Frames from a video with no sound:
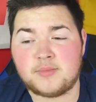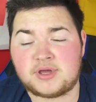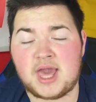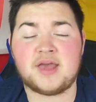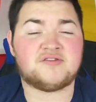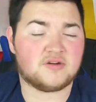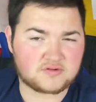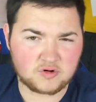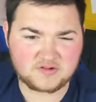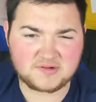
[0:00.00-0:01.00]
Chiesa, of
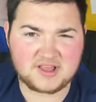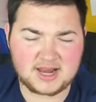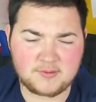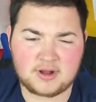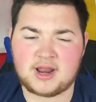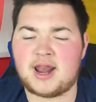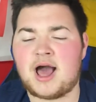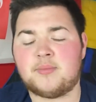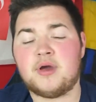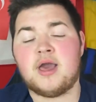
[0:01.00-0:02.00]
course, puts Italy 1-0
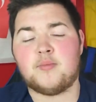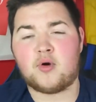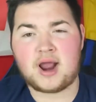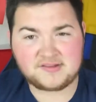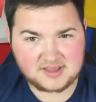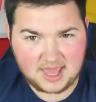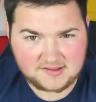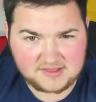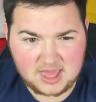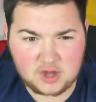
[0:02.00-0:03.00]
up. Morata gets
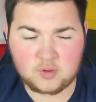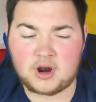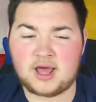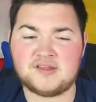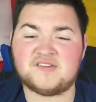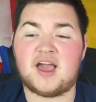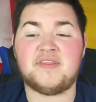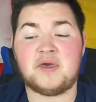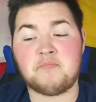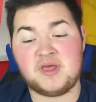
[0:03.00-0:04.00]
the equaliser and
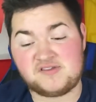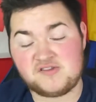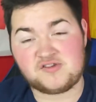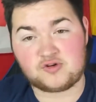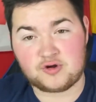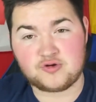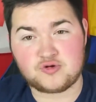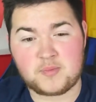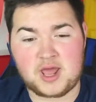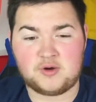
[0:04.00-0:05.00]
then misses the crucial
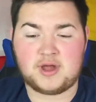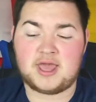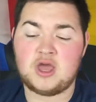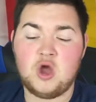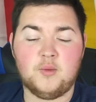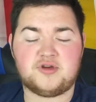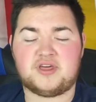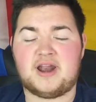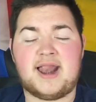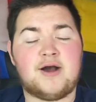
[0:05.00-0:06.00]
penalty, which
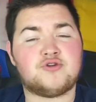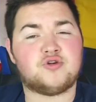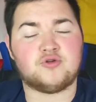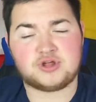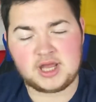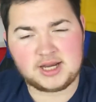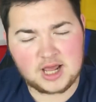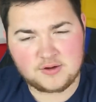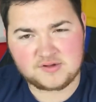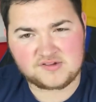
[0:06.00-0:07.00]
then allows
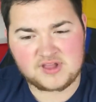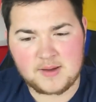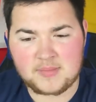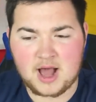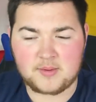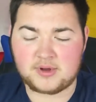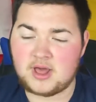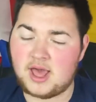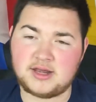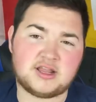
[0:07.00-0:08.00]
Jorginho to step up
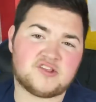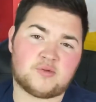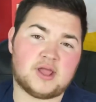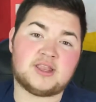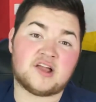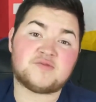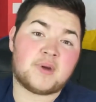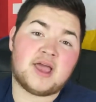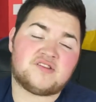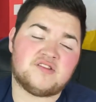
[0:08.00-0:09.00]
and does what he does
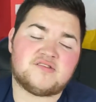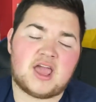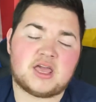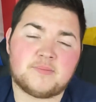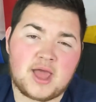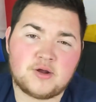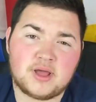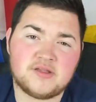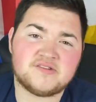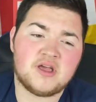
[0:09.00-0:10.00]
best in taking
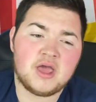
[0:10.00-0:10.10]
penalties.